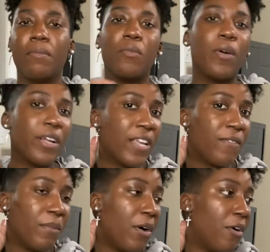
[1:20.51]
working
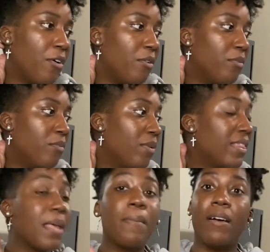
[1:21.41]
from home
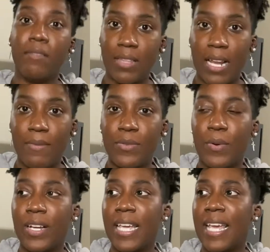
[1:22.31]
with the amount that I was
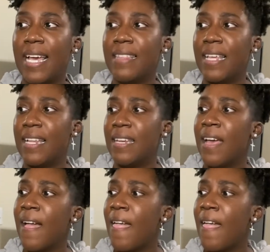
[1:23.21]
working, and then